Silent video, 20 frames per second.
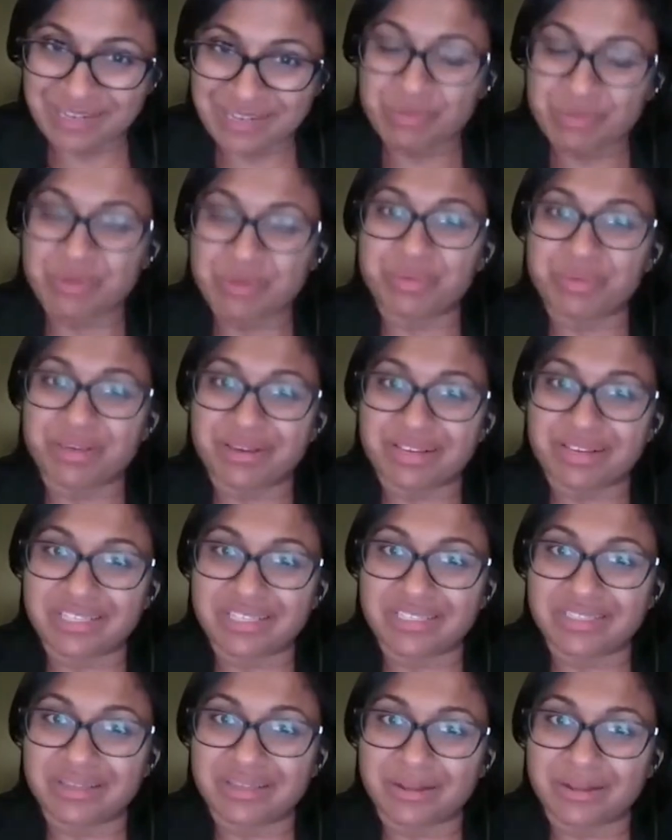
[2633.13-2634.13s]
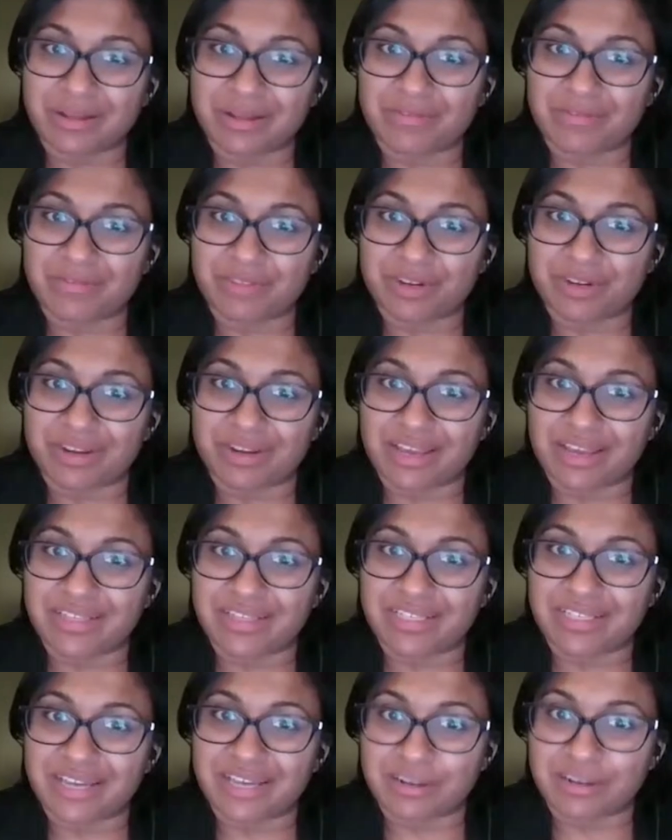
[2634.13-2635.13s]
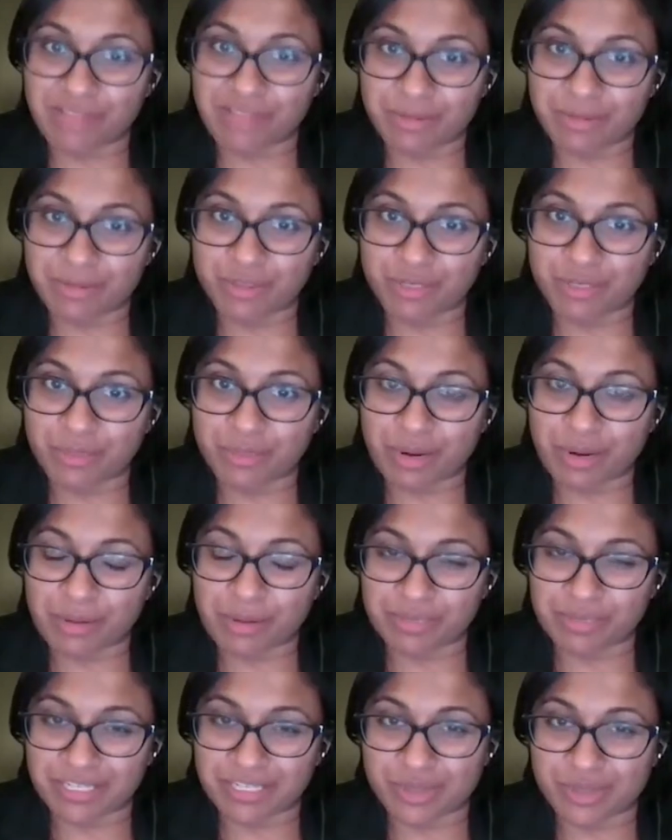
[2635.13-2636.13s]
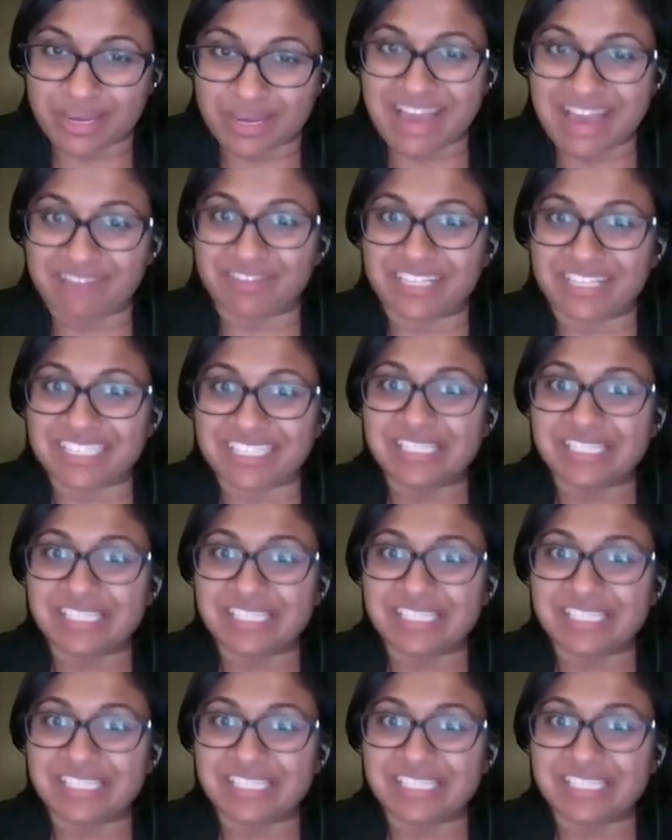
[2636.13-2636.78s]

but because of their anti-inflammatory properties. So I have this